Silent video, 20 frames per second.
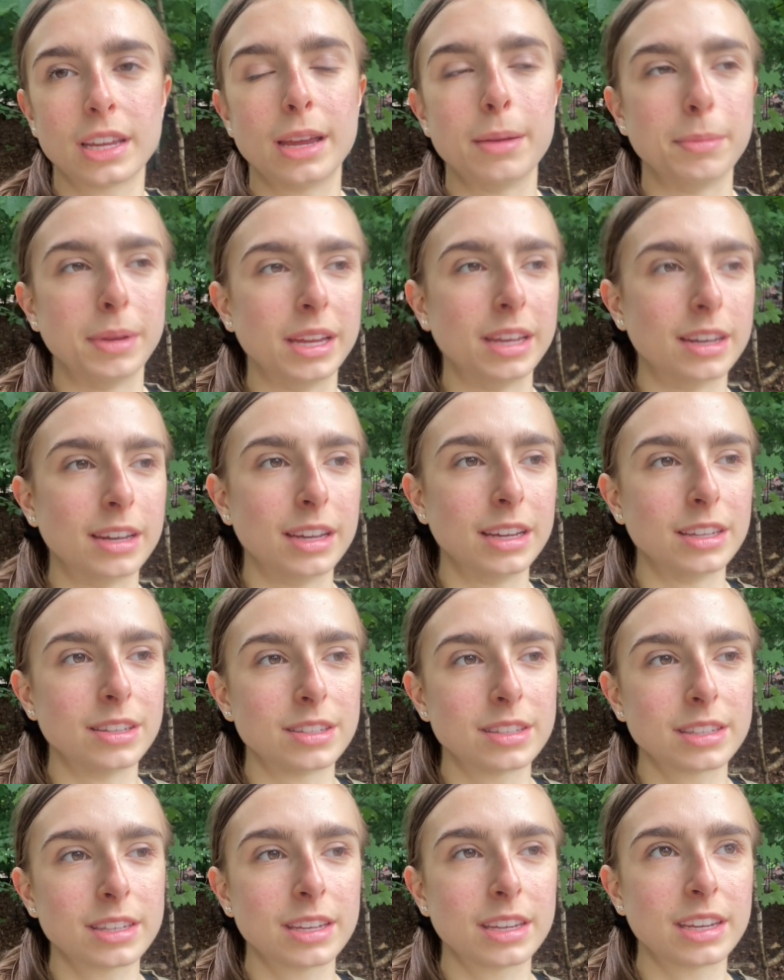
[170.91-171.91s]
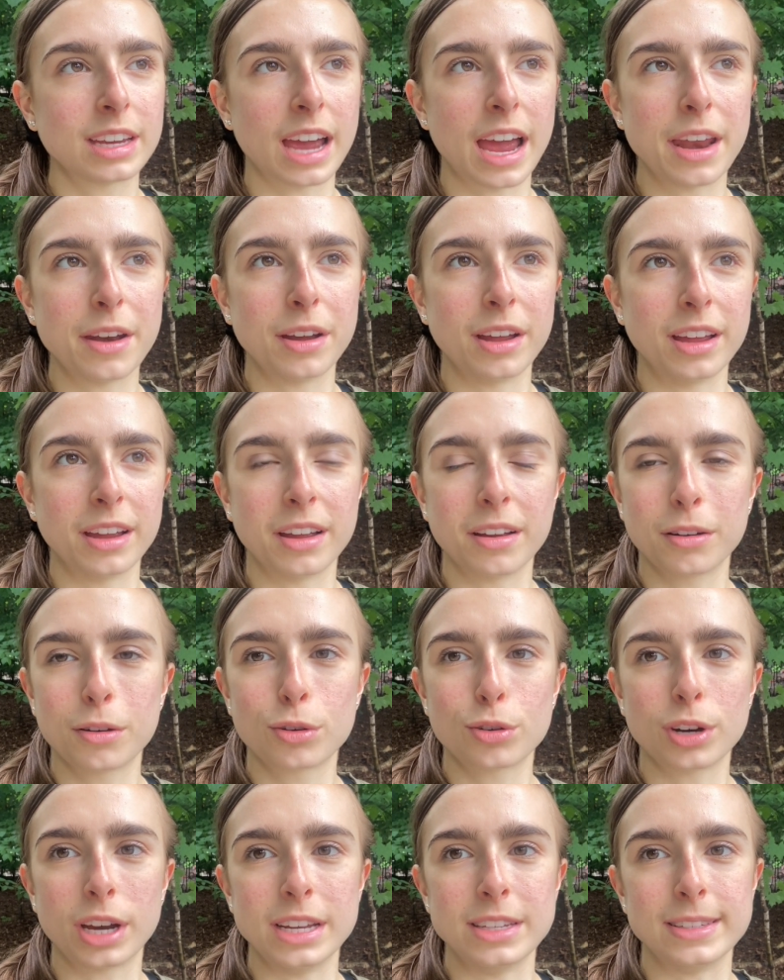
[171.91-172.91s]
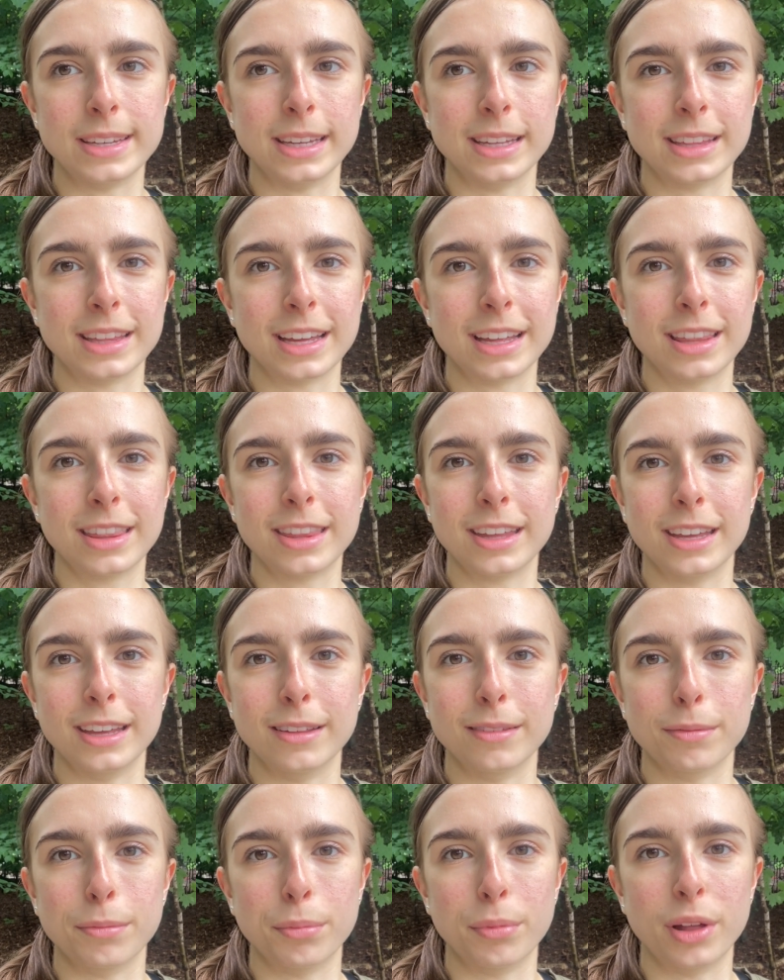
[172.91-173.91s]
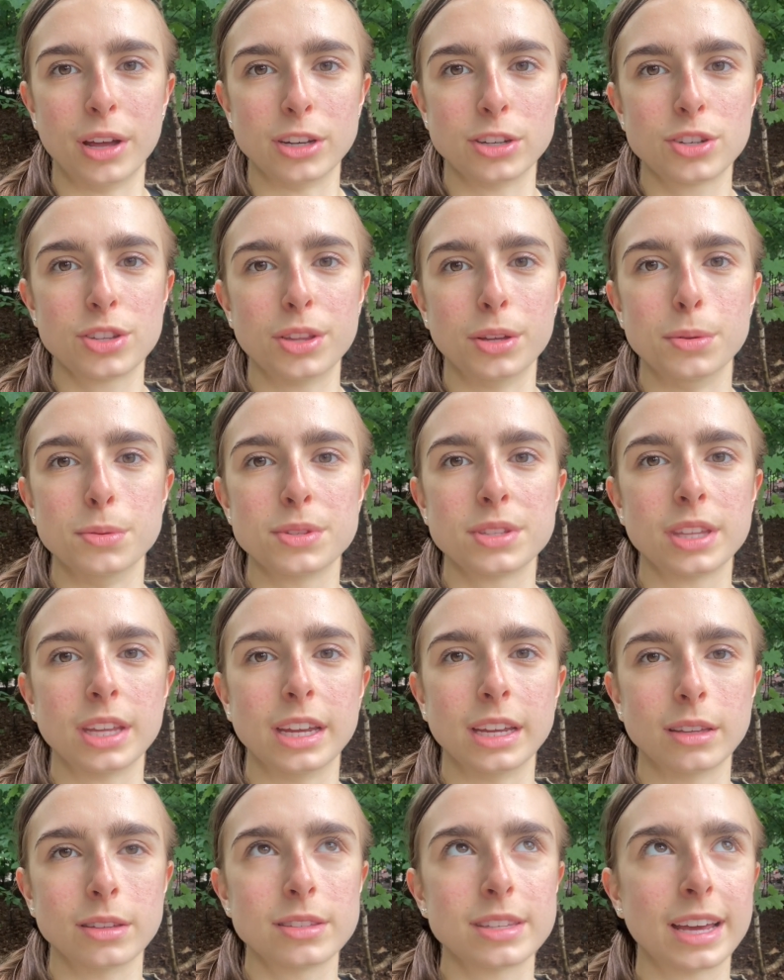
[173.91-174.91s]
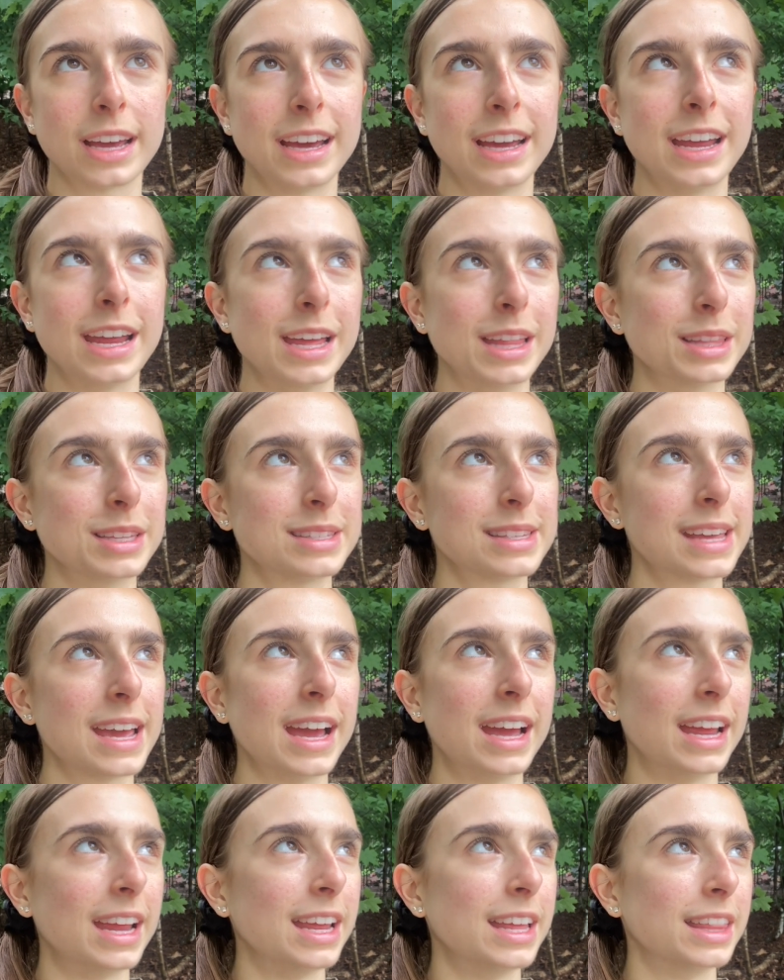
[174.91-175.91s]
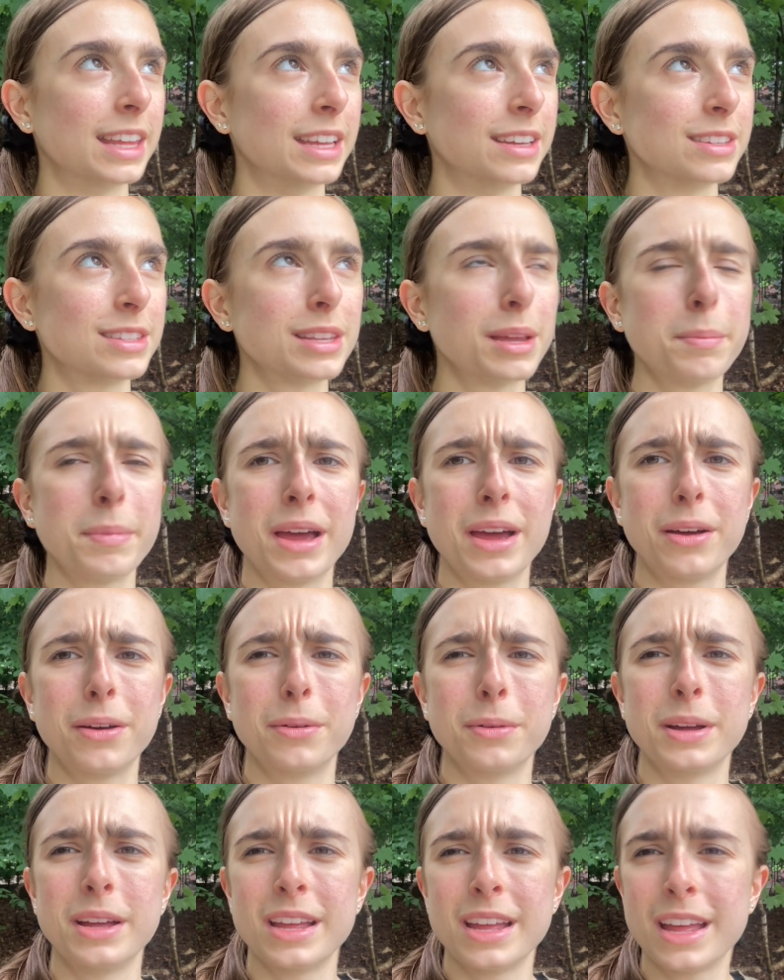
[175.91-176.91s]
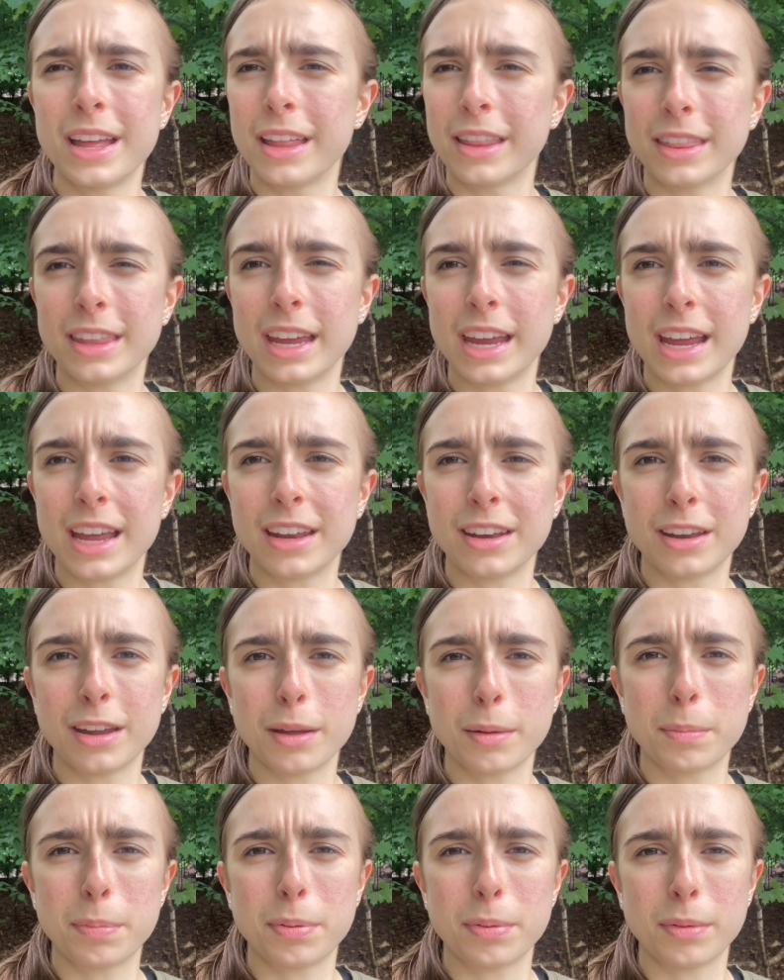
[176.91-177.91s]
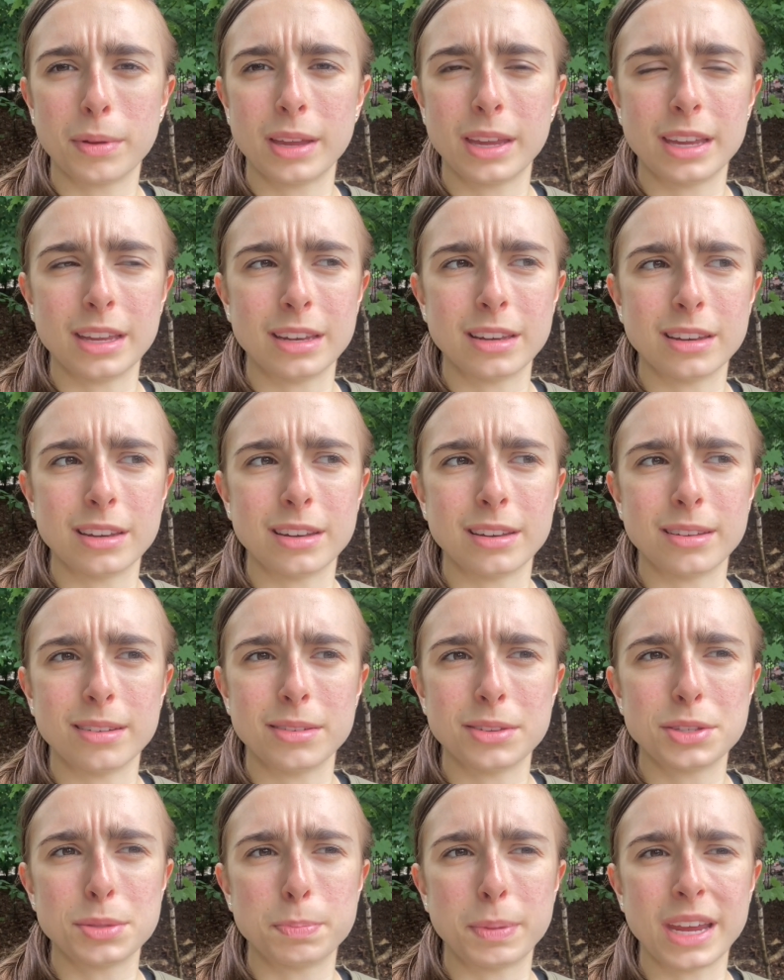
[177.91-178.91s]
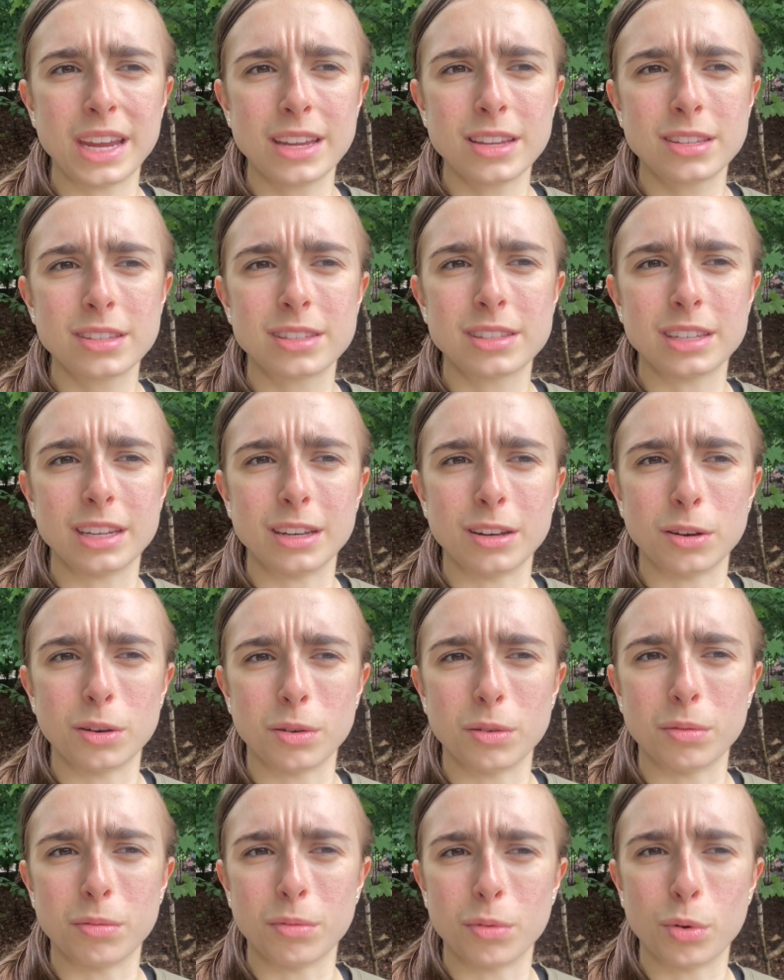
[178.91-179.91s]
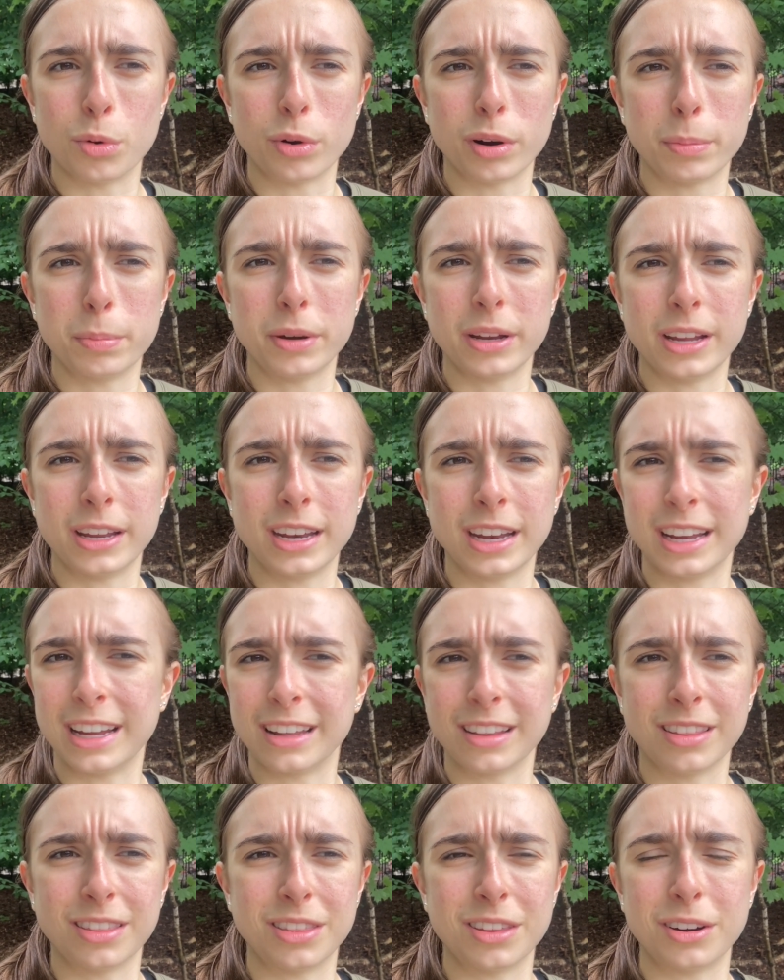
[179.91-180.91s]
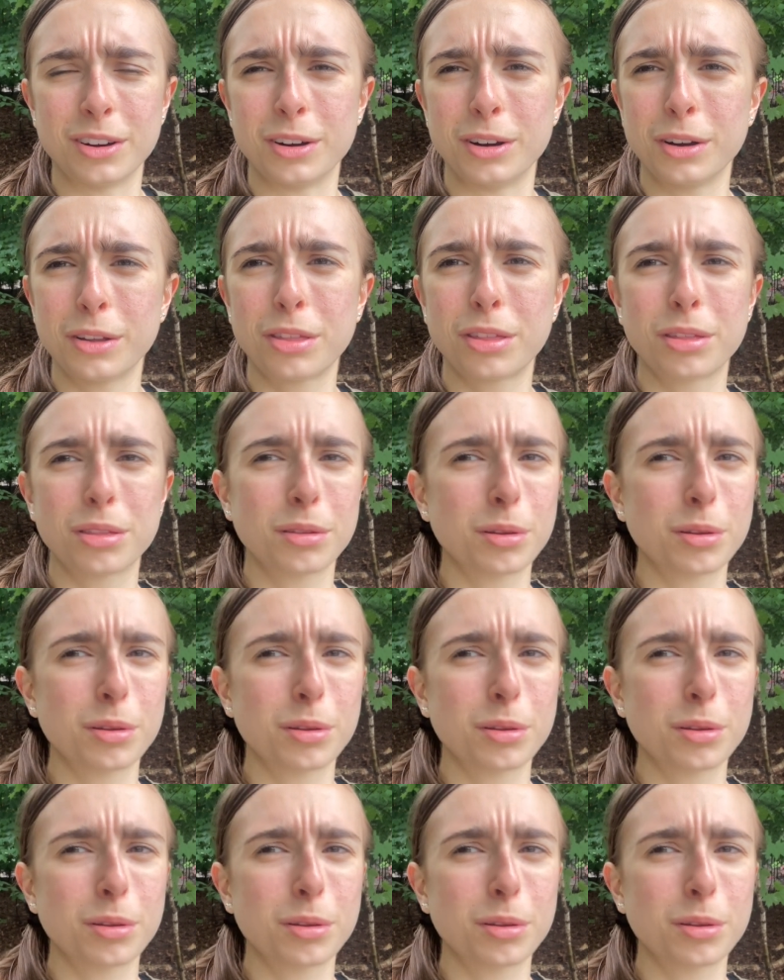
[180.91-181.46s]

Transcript: I mean, it's kind of crazy that they launch those things high in the sky and then somehow they end up in space and orbiting the Earth,